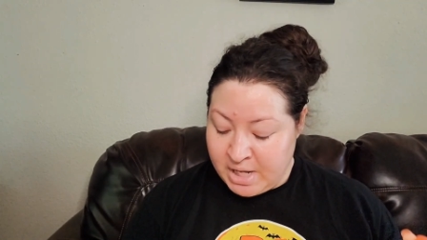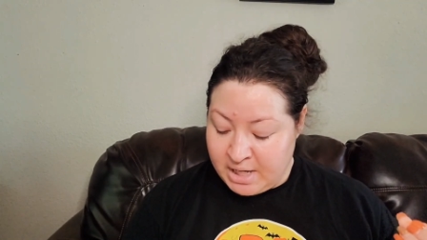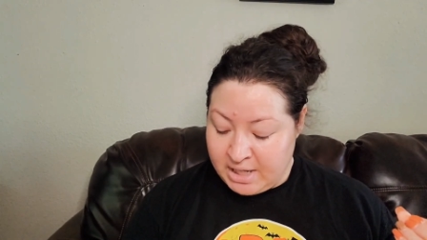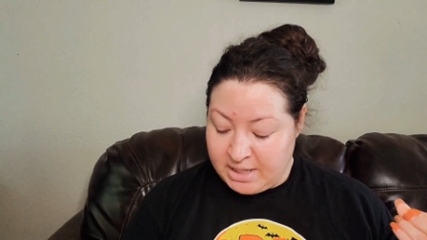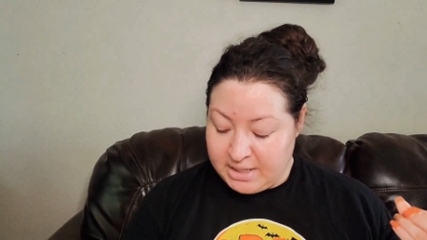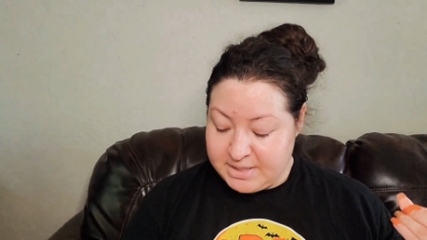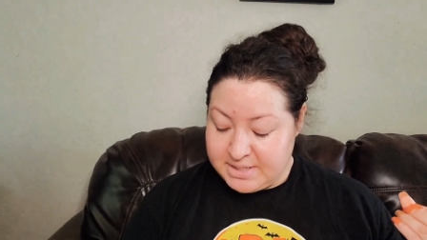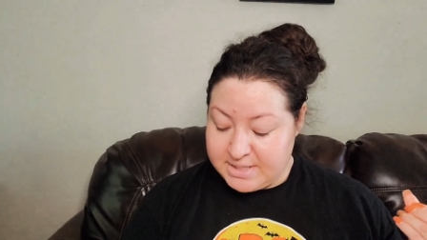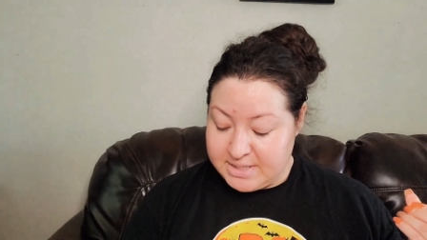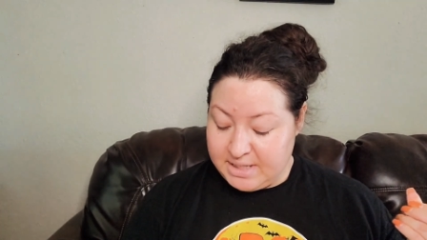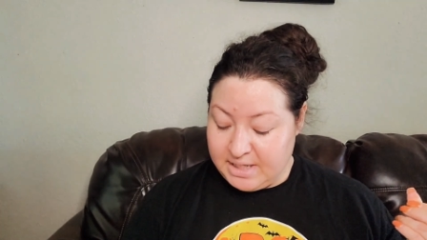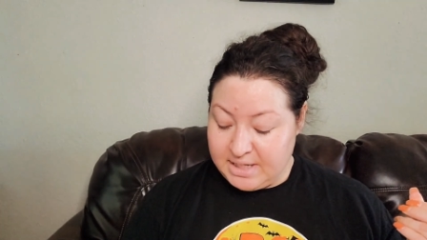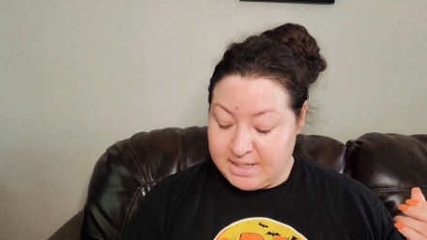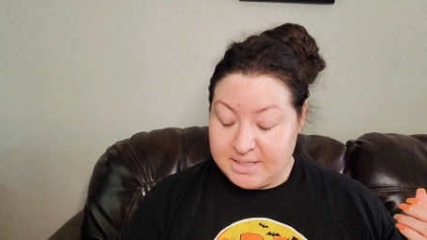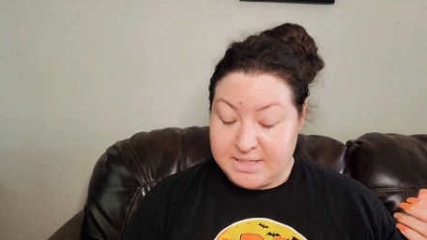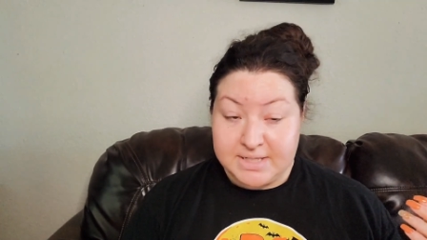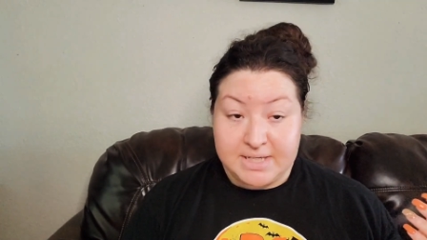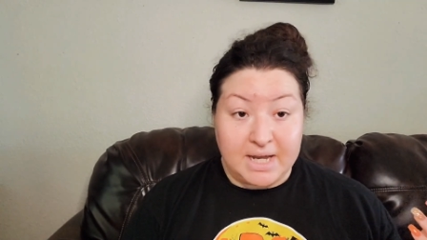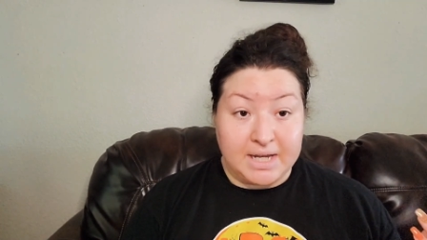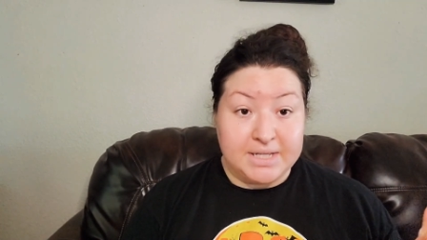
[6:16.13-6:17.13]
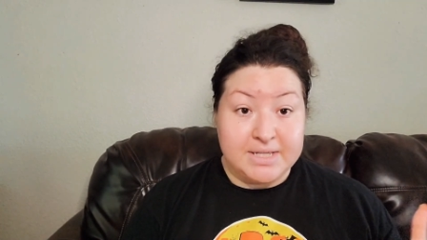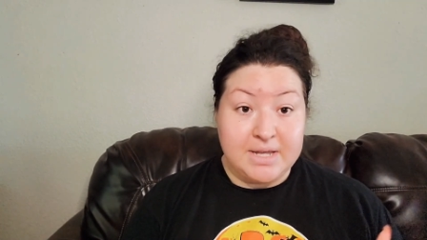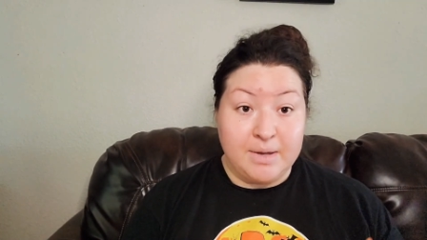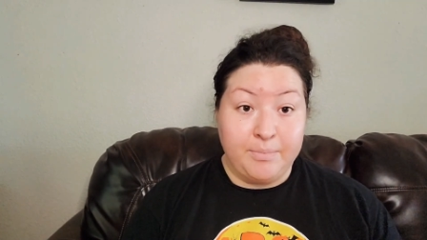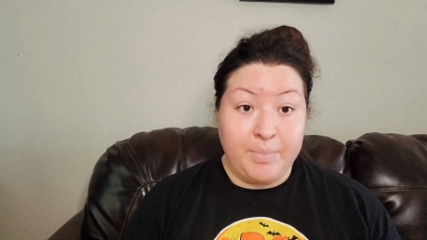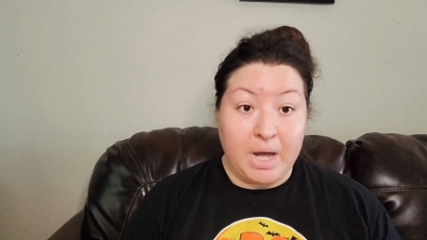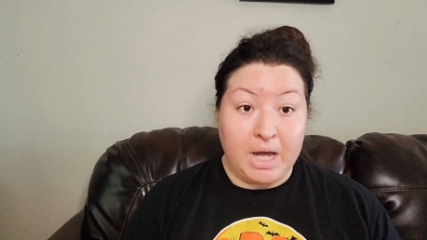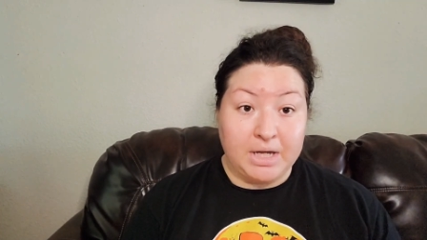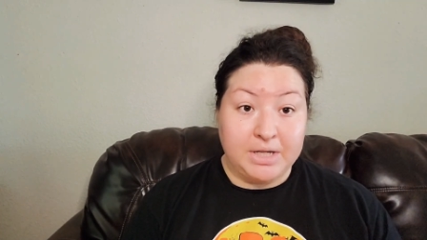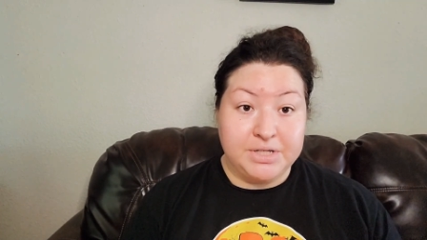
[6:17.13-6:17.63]
It's the exact same
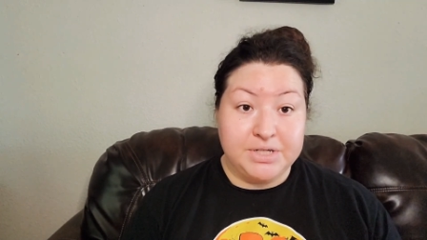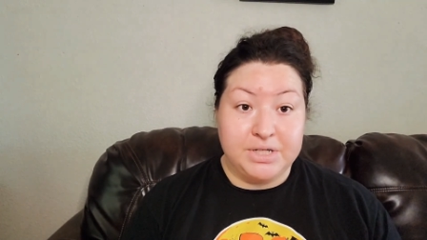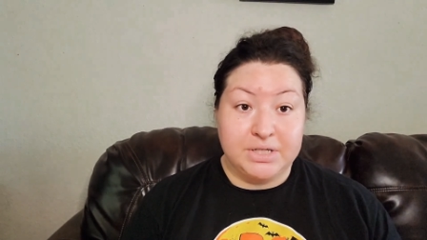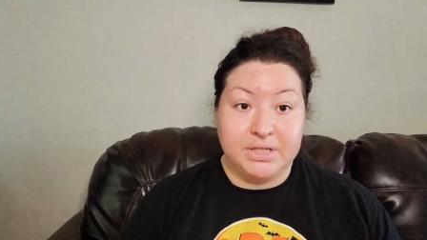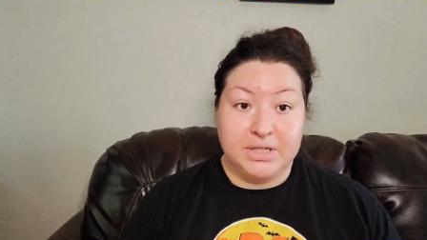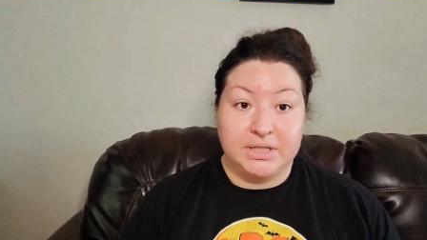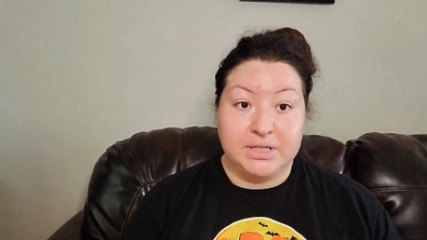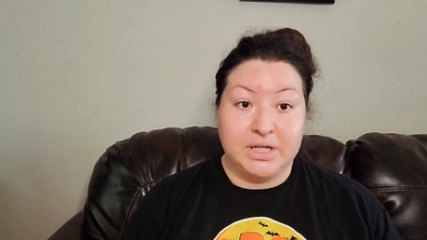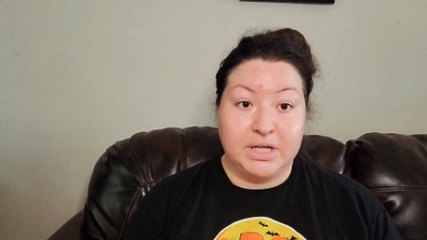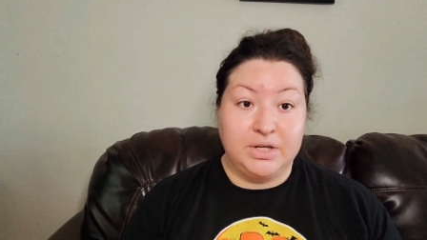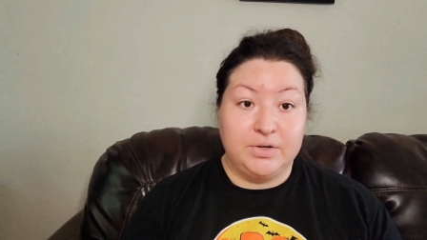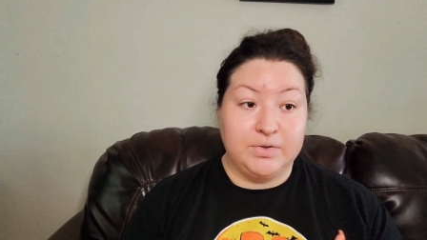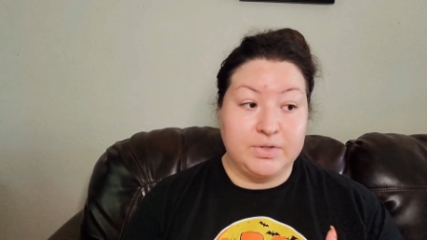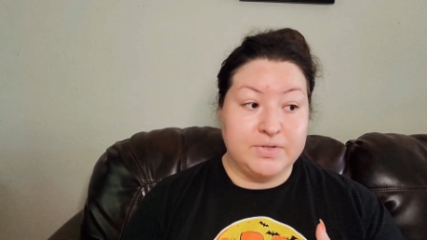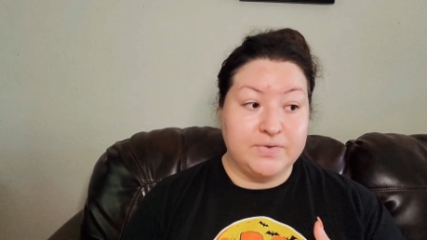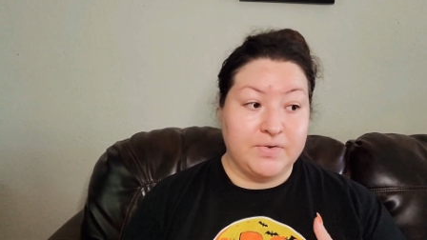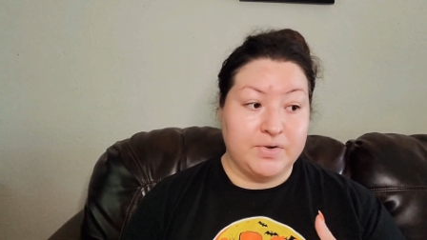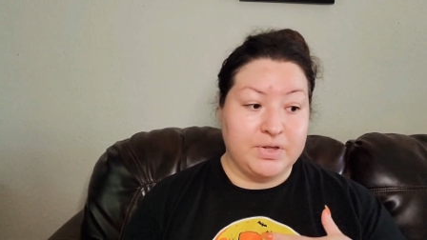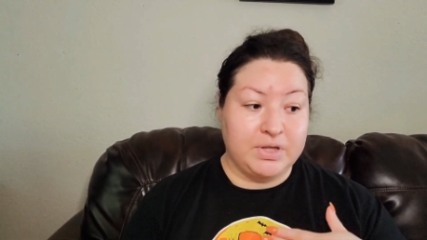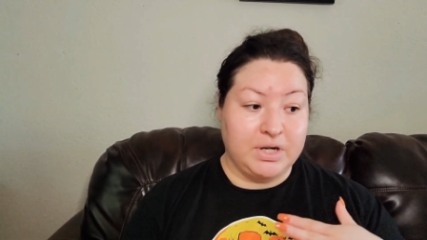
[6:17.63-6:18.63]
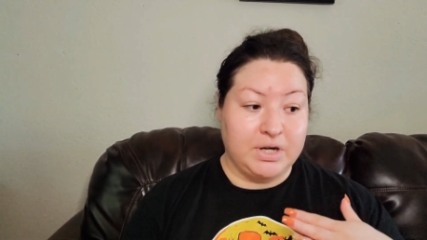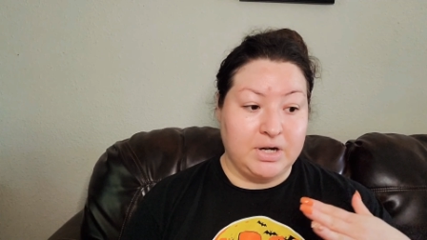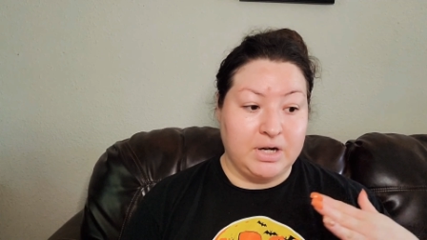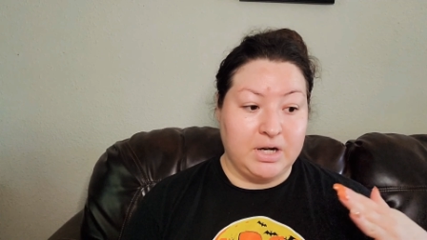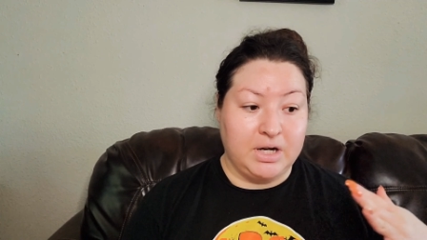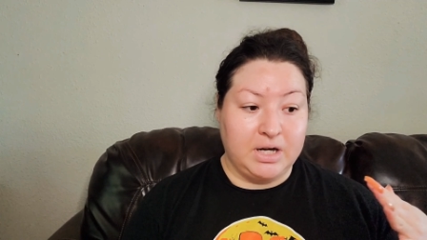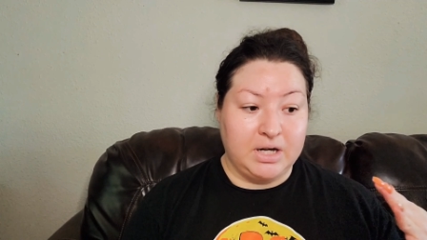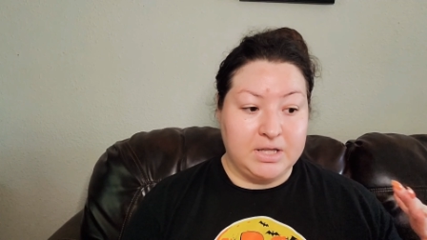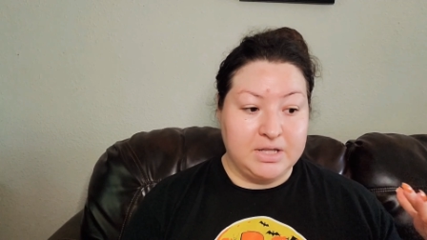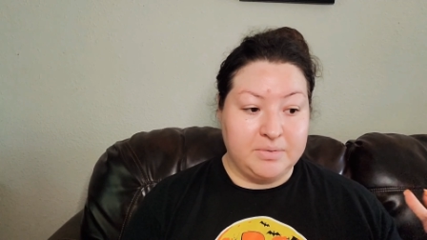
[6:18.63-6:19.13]
packaging that they use for their
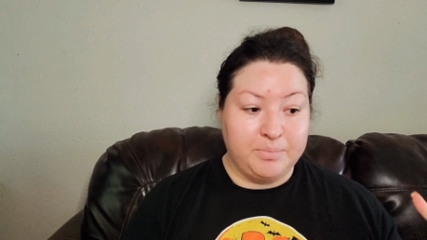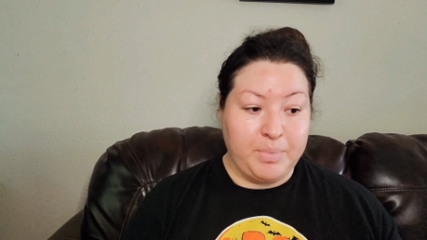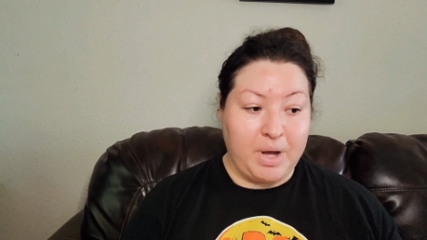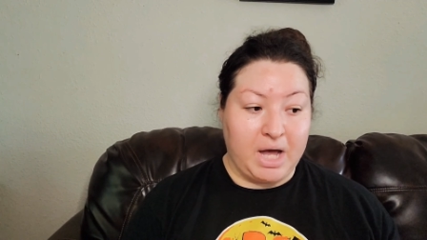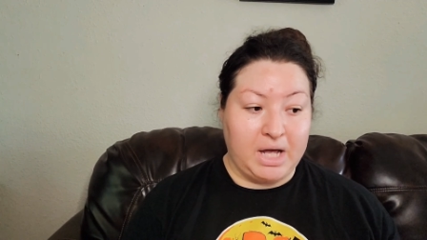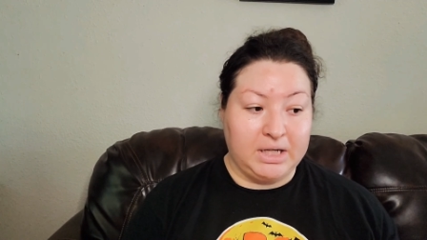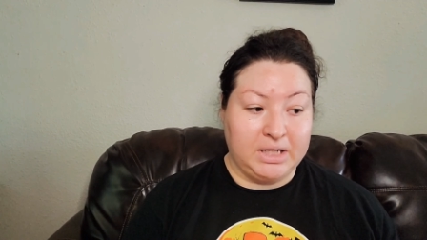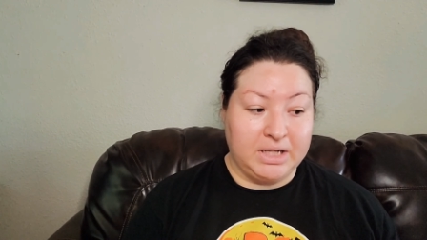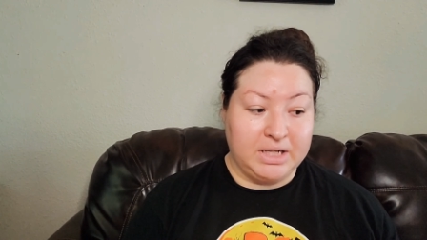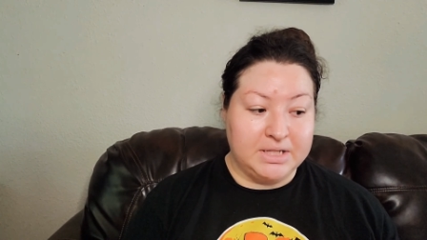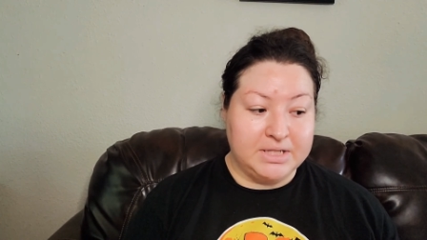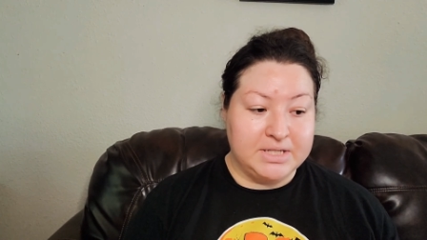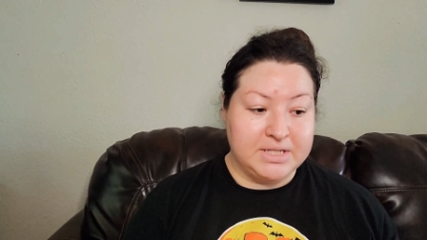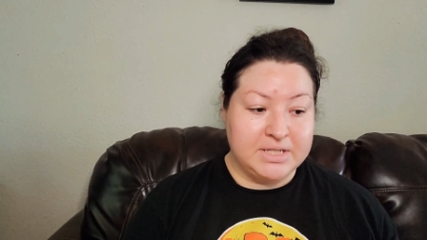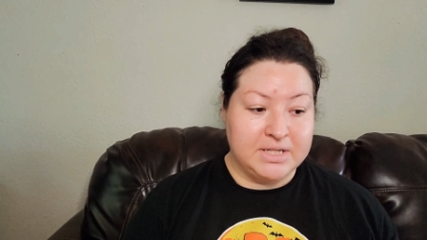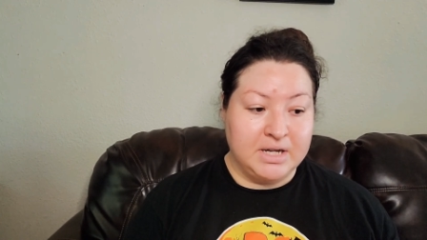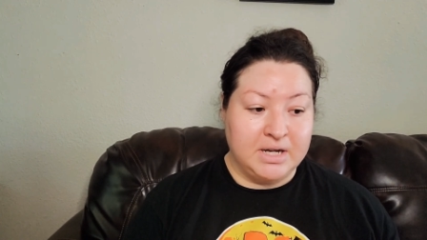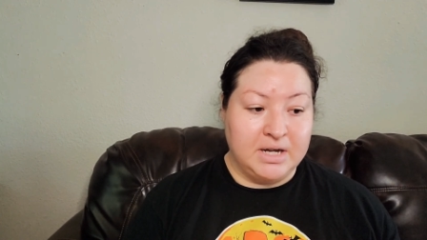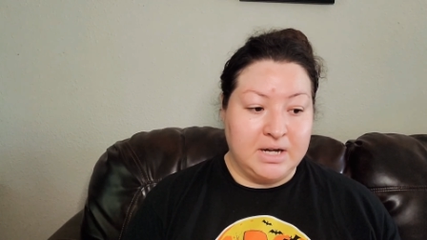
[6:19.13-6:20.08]
other palettes.